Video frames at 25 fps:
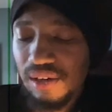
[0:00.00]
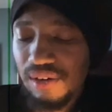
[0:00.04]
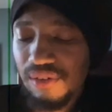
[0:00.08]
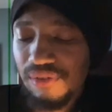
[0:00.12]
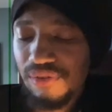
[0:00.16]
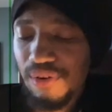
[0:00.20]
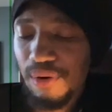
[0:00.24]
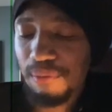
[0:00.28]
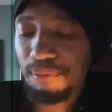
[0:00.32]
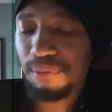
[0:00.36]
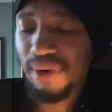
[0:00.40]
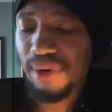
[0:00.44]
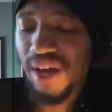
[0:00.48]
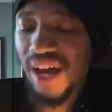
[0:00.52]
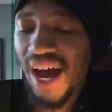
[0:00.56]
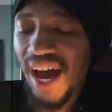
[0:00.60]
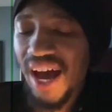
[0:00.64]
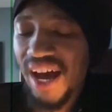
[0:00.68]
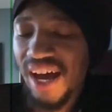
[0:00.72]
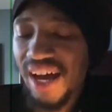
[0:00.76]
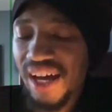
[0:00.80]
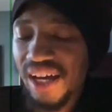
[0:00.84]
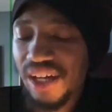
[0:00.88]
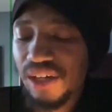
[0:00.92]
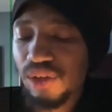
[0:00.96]
From
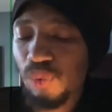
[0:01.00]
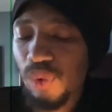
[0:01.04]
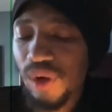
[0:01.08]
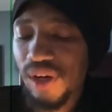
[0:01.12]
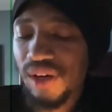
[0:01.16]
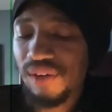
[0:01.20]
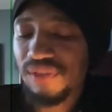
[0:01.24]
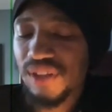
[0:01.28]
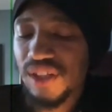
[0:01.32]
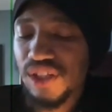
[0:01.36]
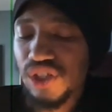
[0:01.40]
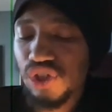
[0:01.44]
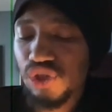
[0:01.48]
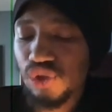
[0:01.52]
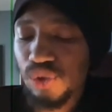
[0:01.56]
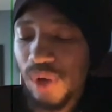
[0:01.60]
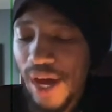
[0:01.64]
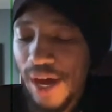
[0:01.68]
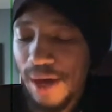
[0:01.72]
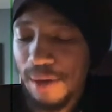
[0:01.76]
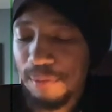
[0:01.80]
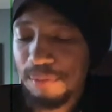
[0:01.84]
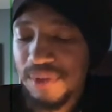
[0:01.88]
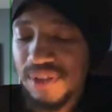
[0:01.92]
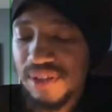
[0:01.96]
behind one of the
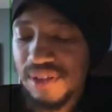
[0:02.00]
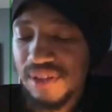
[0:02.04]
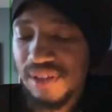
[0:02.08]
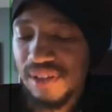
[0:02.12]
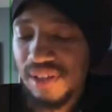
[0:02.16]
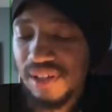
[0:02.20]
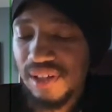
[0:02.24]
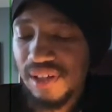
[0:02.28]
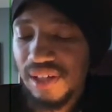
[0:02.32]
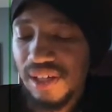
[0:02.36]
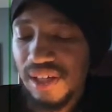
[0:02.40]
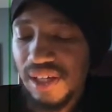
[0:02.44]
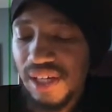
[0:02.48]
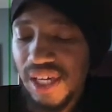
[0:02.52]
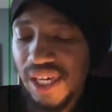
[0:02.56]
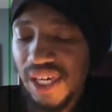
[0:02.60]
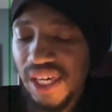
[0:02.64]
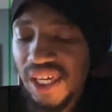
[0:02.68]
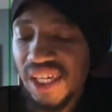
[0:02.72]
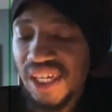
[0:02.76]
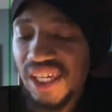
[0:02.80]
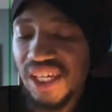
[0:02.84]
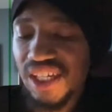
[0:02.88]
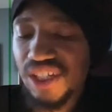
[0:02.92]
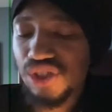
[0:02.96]
straps,
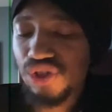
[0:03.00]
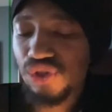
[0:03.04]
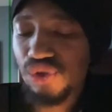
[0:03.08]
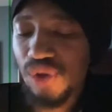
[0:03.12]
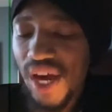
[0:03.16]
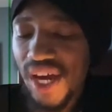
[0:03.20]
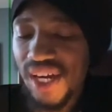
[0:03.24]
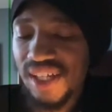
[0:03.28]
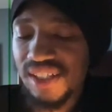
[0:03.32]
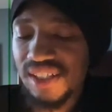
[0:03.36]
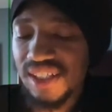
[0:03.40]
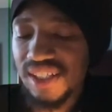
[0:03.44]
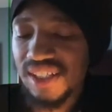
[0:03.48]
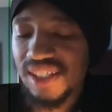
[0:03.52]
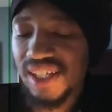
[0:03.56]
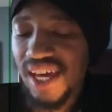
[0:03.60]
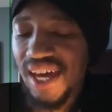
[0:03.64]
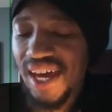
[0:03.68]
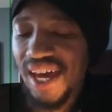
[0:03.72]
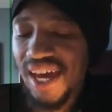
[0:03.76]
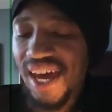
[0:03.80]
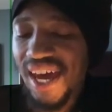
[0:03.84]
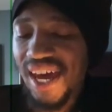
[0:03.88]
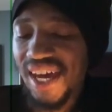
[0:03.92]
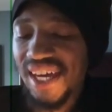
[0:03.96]
he extracted
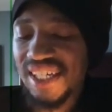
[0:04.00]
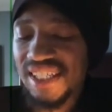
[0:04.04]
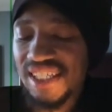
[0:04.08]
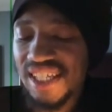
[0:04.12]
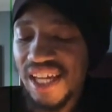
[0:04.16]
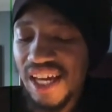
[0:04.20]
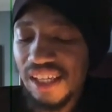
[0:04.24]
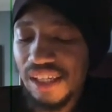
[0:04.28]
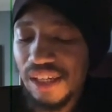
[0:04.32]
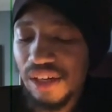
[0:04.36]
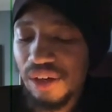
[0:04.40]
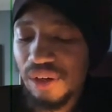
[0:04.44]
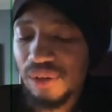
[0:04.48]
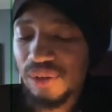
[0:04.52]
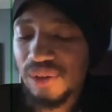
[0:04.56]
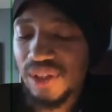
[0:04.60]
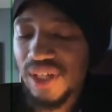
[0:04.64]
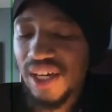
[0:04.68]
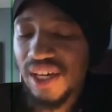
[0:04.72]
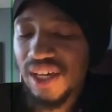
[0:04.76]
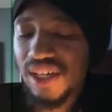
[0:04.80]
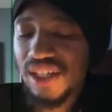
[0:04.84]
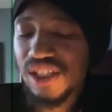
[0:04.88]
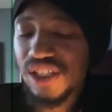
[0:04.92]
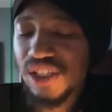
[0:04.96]
a
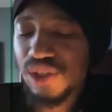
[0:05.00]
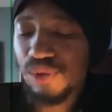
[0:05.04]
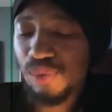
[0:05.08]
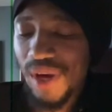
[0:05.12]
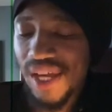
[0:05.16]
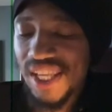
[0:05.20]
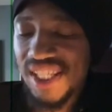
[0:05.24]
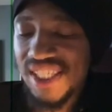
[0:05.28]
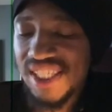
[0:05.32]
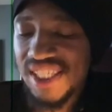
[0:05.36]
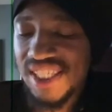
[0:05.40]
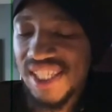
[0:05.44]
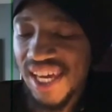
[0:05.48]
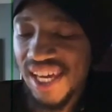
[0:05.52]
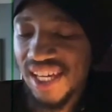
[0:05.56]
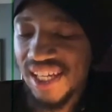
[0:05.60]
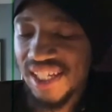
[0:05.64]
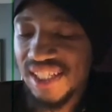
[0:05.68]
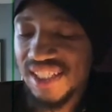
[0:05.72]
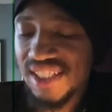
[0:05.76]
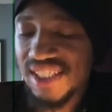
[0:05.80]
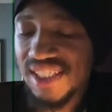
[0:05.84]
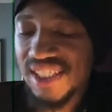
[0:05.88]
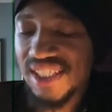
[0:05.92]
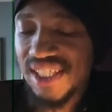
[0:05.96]
yellowed, sweat
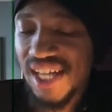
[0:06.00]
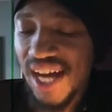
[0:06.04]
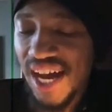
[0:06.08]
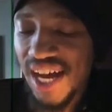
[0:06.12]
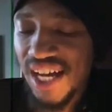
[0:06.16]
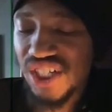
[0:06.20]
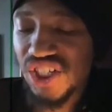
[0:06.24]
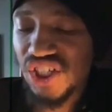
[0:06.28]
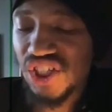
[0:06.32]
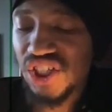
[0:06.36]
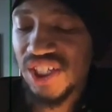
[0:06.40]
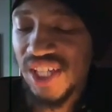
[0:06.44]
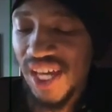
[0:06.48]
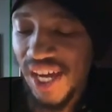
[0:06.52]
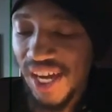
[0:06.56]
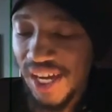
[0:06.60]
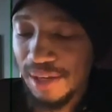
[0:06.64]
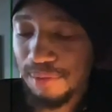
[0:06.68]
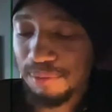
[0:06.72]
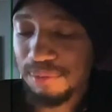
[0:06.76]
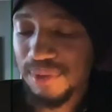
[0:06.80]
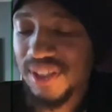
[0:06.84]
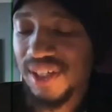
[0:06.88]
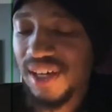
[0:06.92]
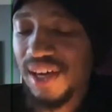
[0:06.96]
stained, scotch
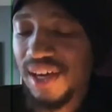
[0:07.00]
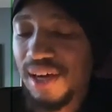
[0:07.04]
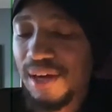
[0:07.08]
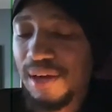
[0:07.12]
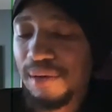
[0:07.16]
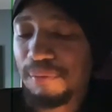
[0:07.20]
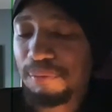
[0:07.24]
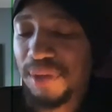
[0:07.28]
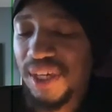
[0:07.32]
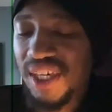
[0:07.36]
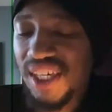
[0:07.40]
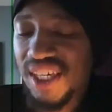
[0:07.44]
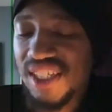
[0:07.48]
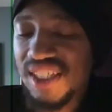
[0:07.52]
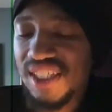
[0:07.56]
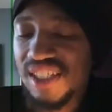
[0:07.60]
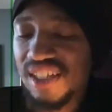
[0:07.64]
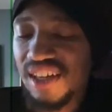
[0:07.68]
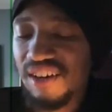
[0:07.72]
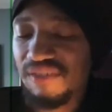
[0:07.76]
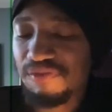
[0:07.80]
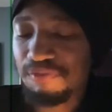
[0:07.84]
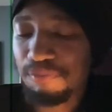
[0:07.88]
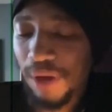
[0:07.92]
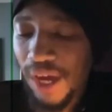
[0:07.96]
taped
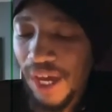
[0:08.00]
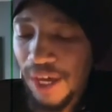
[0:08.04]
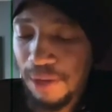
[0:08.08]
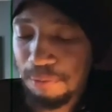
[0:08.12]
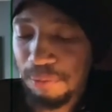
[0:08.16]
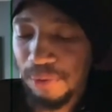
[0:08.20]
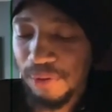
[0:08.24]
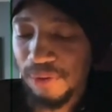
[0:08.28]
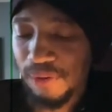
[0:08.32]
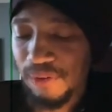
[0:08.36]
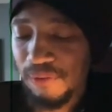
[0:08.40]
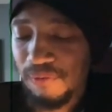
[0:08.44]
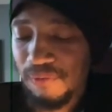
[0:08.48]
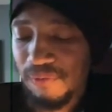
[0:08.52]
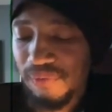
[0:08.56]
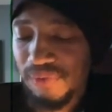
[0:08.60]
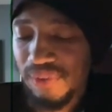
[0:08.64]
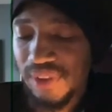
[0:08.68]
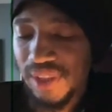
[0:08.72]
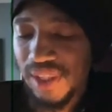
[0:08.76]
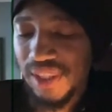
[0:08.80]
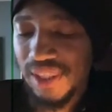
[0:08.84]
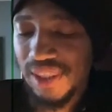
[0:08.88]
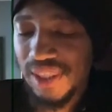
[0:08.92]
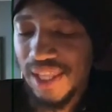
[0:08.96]
piece of paper
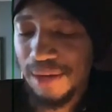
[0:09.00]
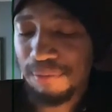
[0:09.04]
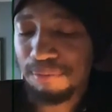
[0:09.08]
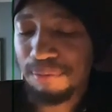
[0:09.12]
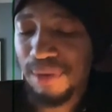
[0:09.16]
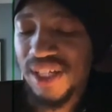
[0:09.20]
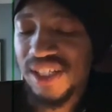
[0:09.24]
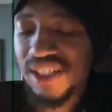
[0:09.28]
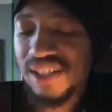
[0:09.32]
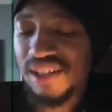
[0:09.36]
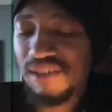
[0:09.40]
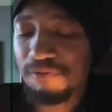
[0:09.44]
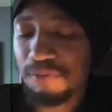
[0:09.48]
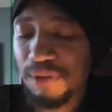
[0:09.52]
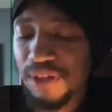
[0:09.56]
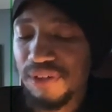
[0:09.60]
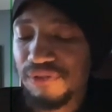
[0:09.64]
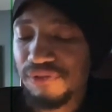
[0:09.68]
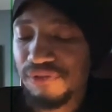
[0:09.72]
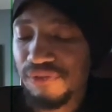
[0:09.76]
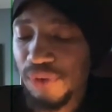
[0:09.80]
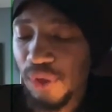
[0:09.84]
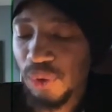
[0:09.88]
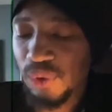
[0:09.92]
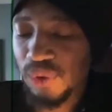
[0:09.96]
that must have been
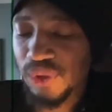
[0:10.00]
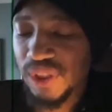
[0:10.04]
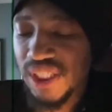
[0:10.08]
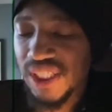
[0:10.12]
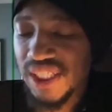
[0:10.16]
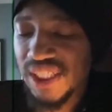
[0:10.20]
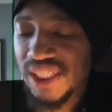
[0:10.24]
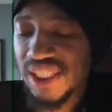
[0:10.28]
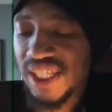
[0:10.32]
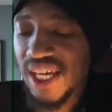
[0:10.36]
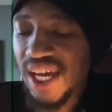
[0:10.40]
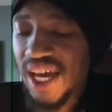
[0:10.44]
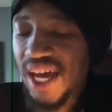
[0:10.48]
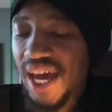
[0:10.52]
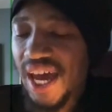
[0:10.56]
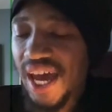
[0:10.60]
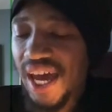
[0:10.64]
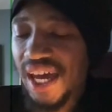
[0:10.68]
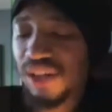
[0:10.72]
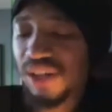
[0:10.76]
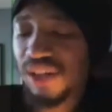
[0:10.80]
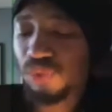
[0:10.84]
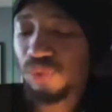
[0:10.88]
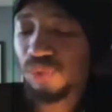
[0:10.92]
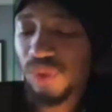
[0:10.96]
folded
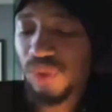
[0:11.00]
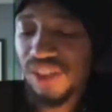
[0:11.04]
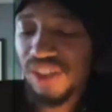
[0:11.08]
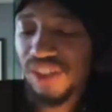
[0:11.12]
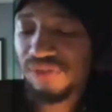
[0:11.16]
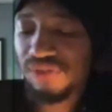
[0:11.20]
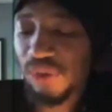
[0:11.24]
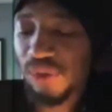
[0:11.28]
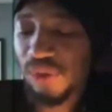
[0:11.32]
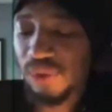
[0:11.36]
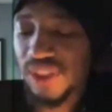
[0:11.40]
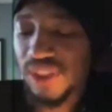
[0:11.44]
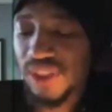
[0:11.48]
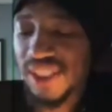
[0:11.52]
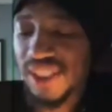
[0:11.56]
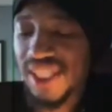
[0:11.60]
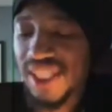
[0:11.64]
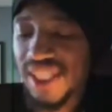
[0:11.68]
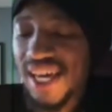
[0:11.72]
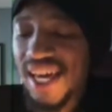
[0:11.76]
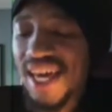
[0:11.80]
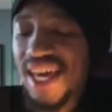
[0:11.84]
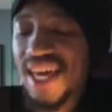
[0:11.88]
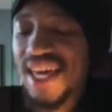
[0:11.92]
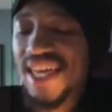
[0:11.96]
and refolded
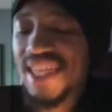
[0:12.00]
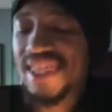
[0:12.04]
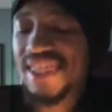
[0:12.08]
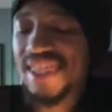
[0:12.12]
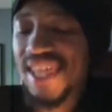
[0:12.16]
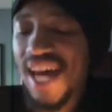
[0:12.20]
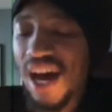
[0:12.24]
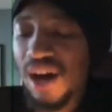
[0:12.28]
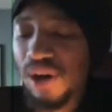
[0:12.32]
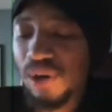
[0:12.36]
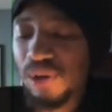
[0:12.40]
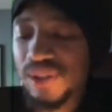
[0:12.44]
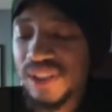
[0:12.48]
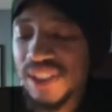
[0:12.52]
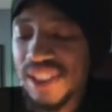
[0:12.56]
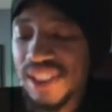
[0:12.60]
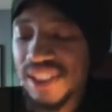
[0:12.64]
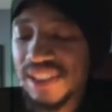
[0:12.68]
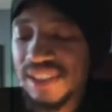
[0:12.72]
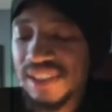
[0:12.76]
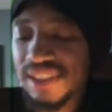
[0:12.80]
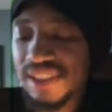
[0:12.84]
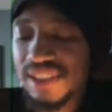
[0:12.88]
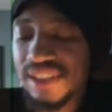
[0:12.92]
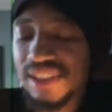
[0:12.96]

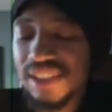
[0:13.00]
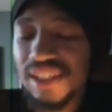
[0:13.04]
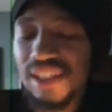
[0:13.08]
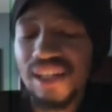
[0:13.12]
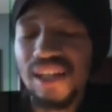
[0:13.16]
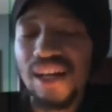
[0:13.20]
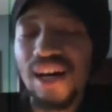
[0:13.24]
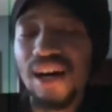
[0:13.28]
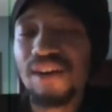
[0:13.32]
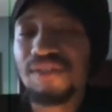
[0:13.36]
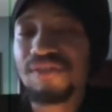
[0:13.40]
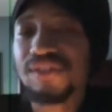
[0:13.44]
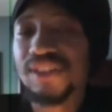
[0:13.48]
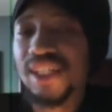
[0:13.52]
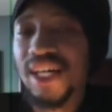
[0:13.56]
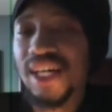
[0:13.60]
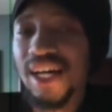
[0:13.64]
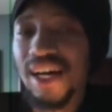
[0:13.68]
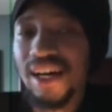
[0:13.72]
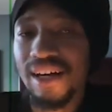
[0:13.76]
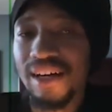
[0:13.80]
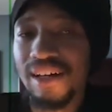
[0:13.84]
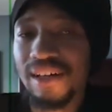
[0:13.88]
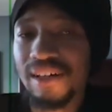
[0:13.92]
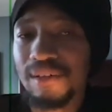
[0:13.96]
thousands of
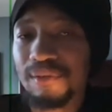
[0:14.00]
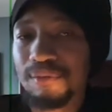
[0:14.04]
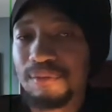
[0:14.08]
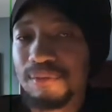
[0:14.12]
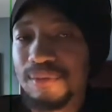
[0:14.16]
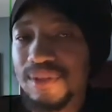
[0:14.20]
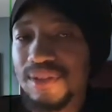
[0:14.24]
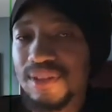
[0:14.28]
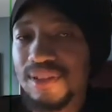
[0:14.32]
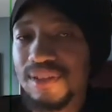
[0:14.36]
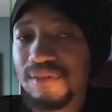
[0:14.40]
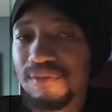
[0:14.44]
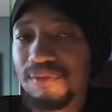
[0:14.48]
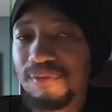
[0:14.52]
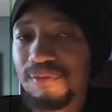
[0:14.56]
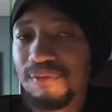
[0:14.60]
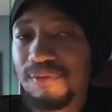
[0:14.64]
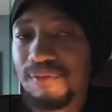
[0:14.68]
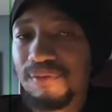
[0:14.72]
times.